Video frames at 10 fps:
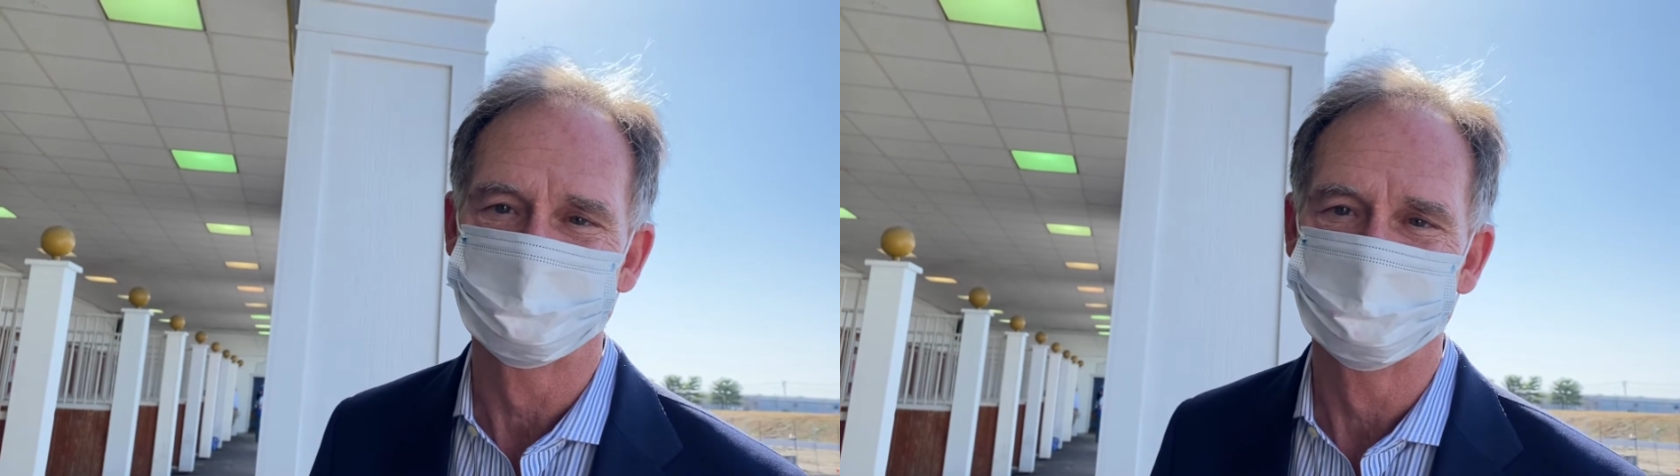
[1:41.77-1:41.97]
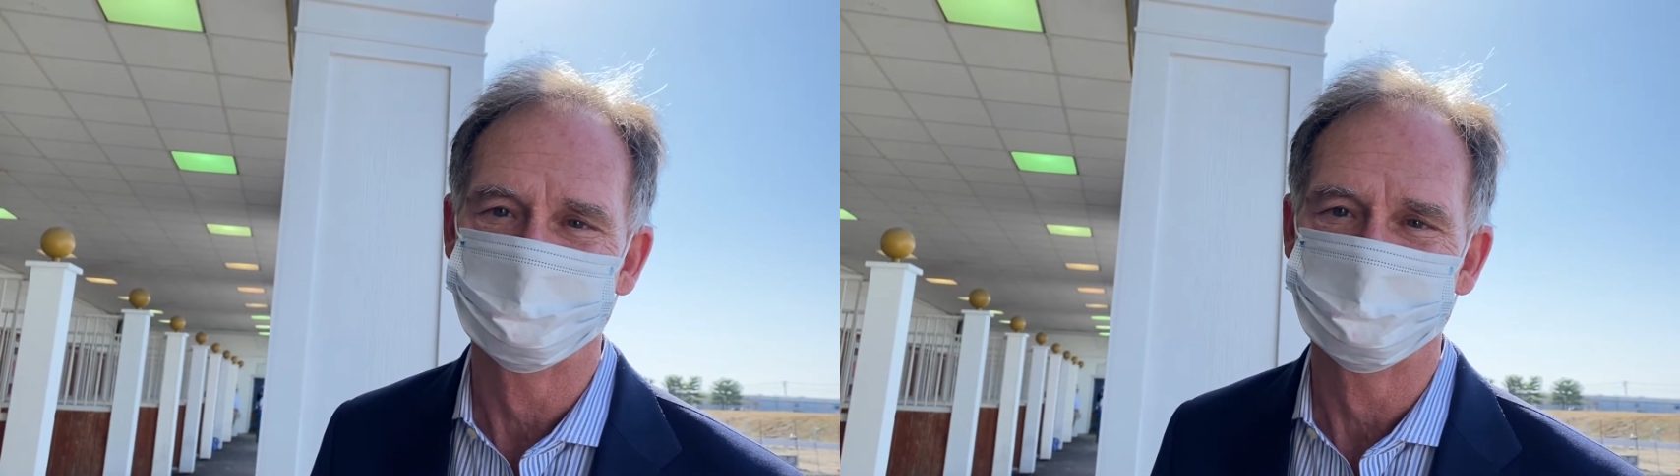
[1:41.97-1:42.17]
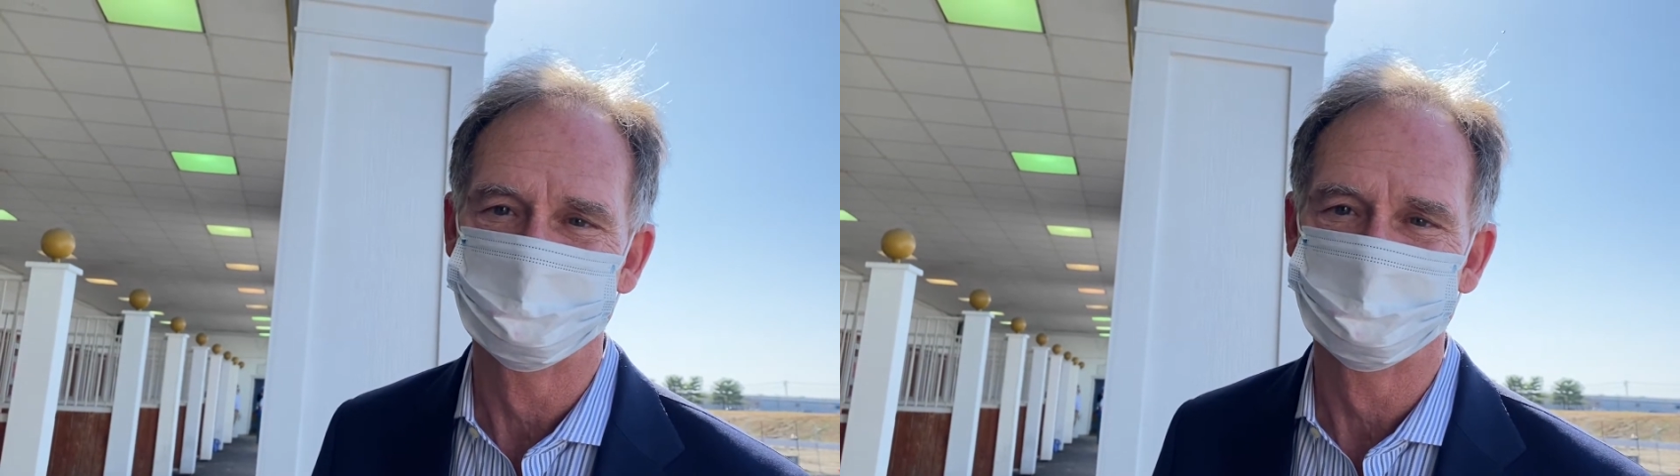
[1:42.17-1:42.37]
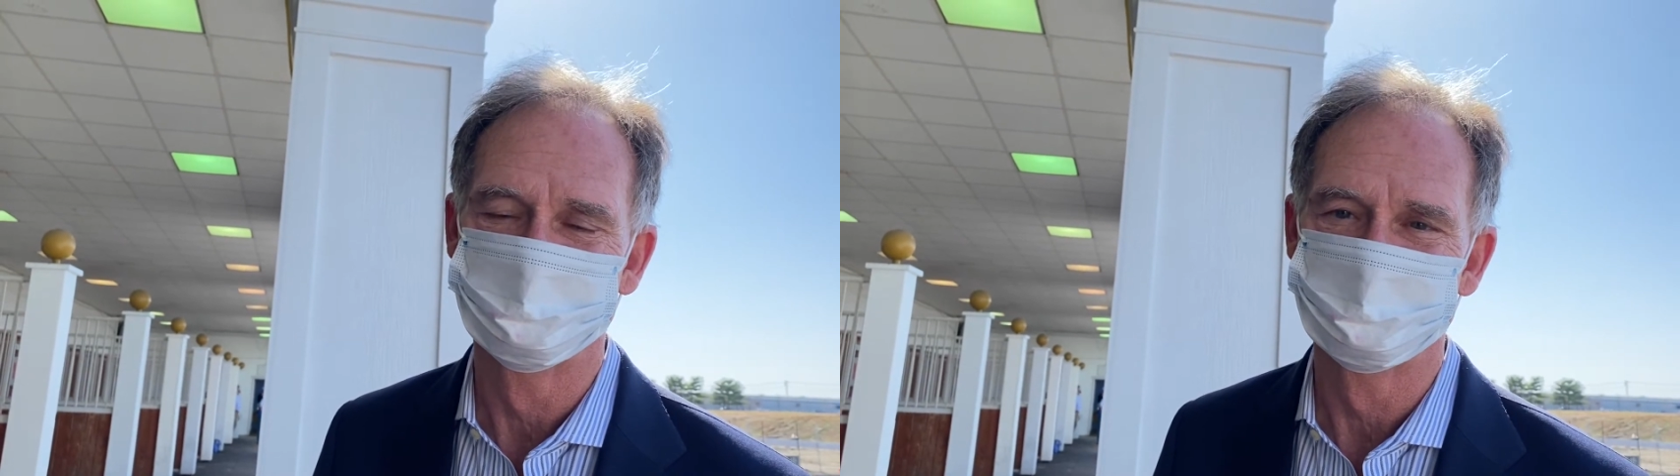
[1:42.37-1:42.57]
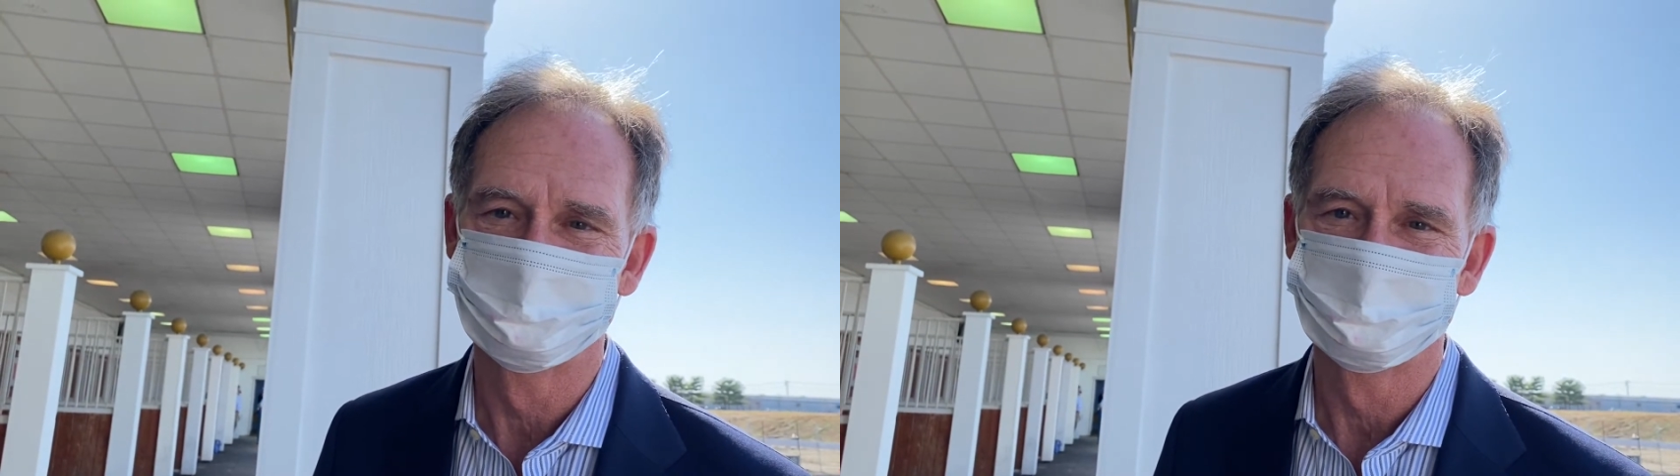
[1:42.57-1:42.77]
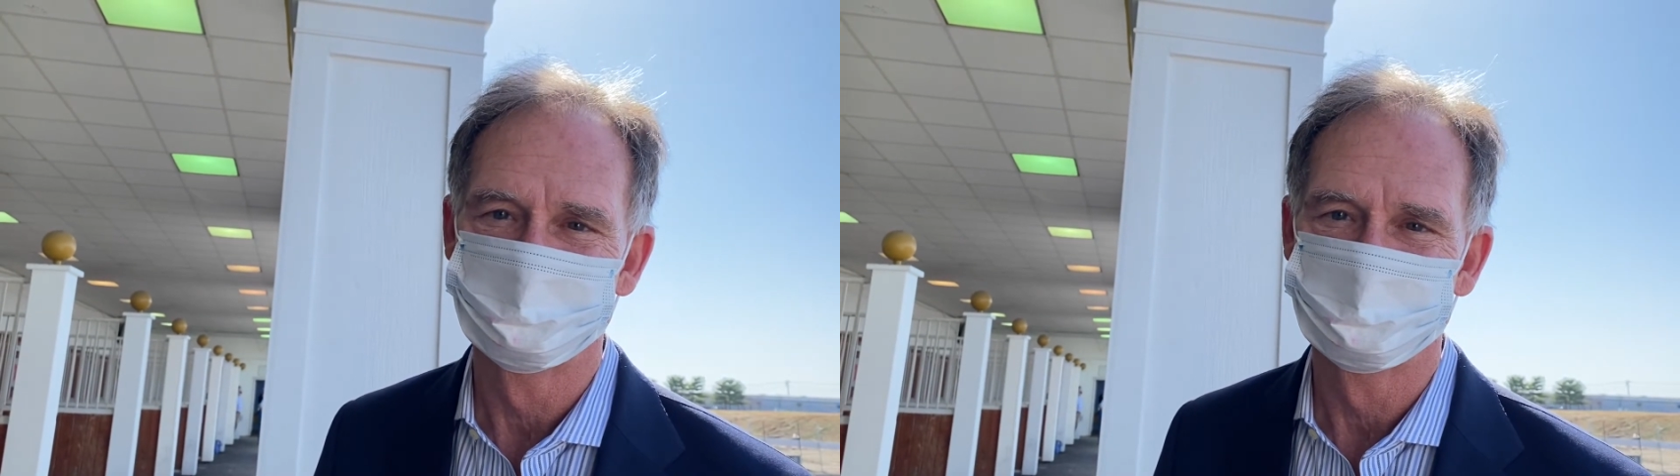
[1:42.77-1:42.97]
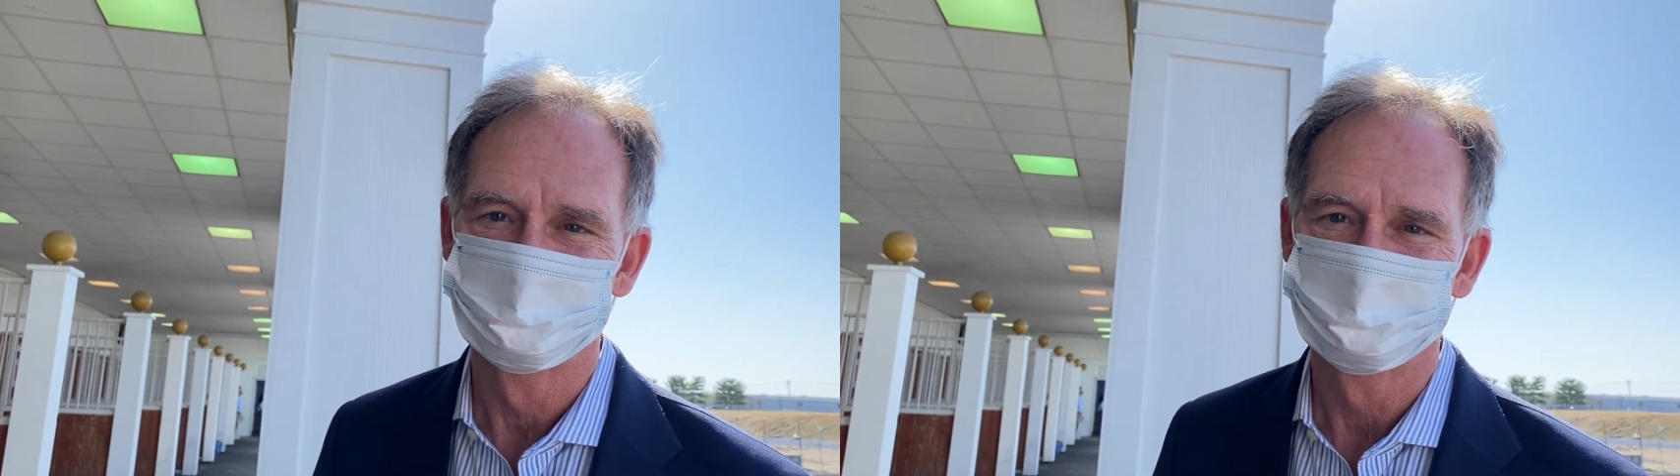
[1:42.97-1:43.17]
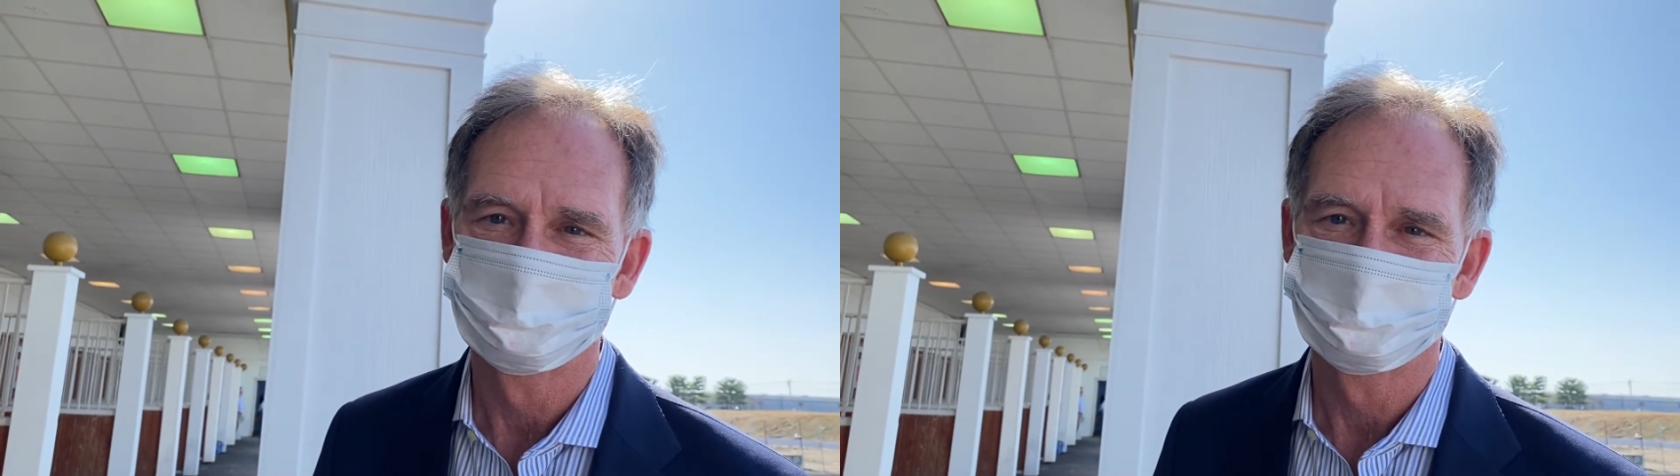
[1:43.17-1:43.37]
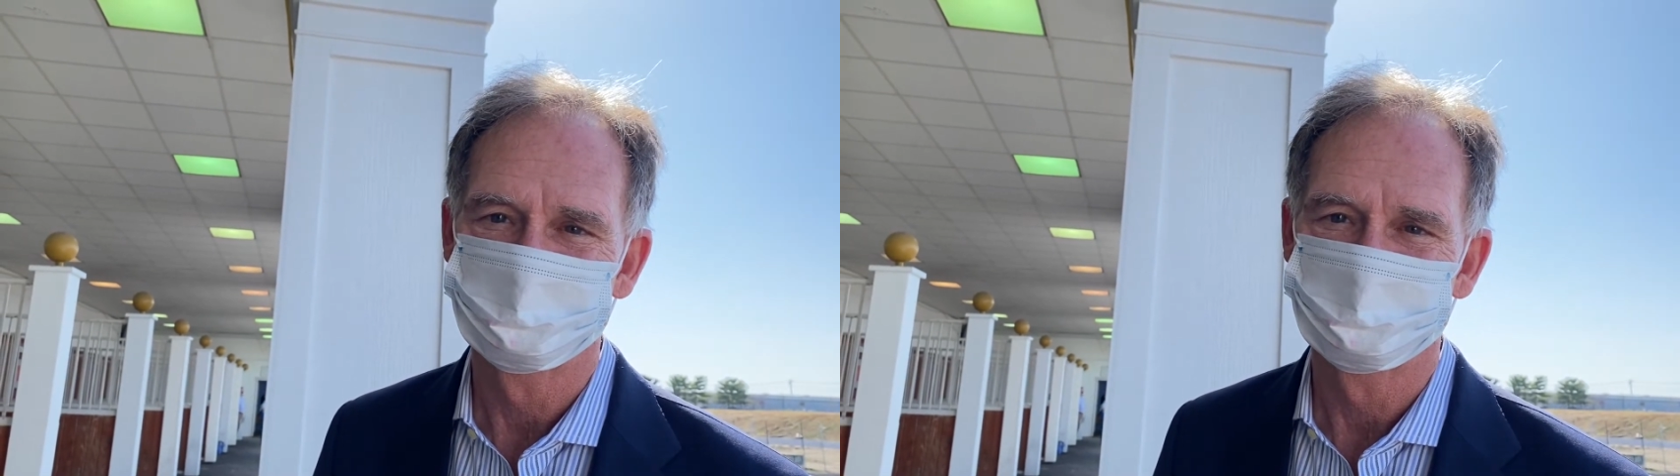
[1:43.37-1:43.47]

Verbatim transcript: And not to put this in